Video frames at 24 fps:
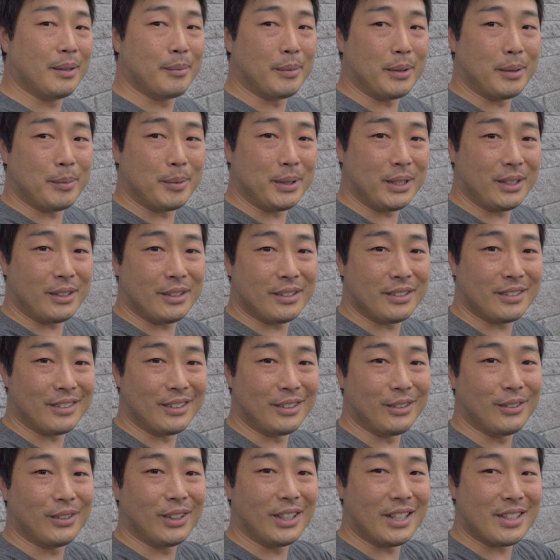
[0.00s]
maybe a
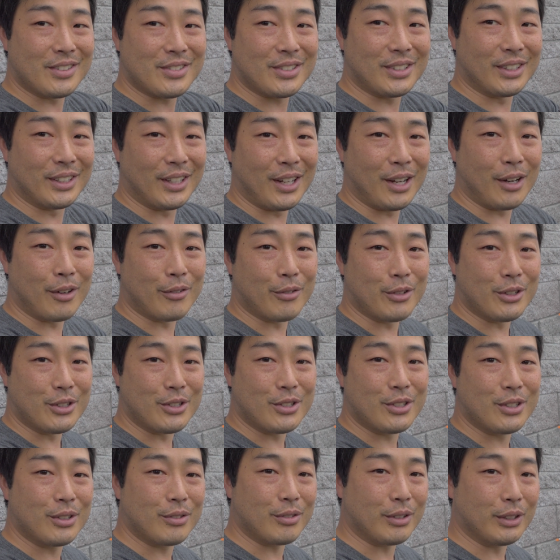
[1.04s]
little less than
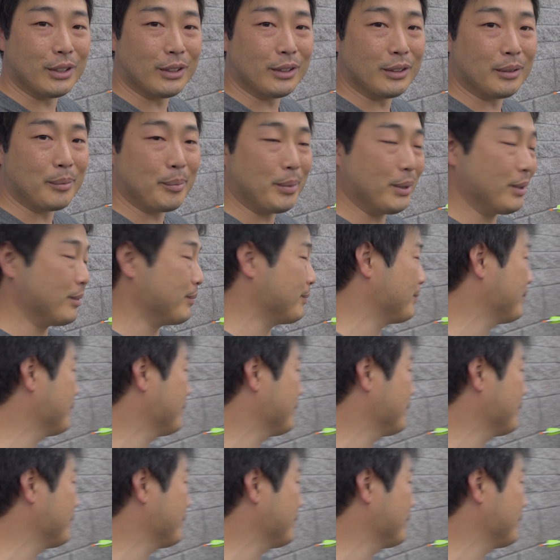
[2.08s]
average feeling. But